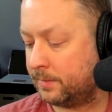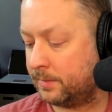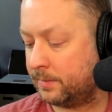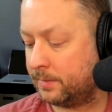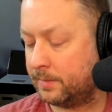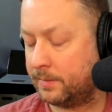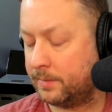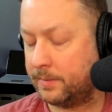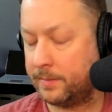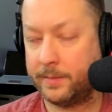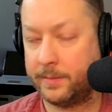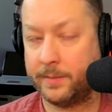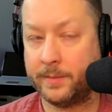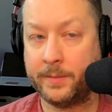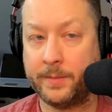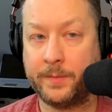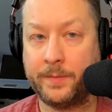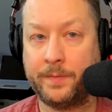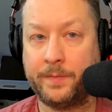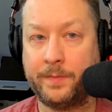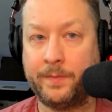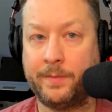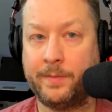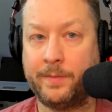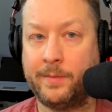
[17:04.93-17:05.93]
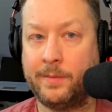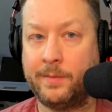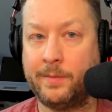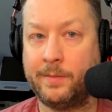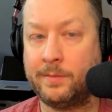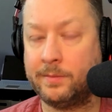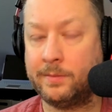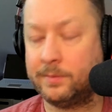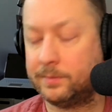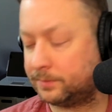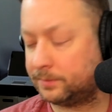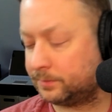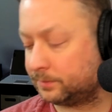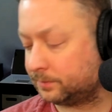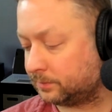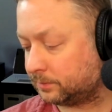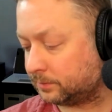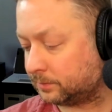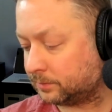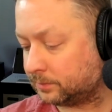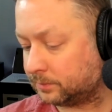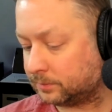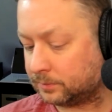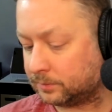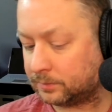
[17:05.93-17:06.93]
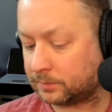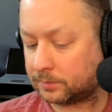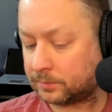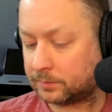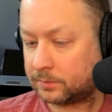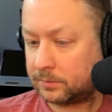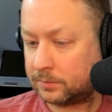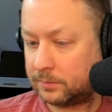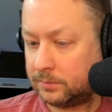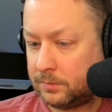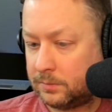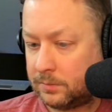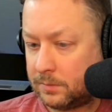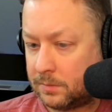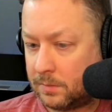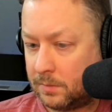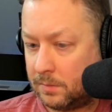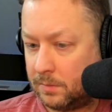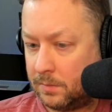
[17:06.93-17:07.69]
(silent)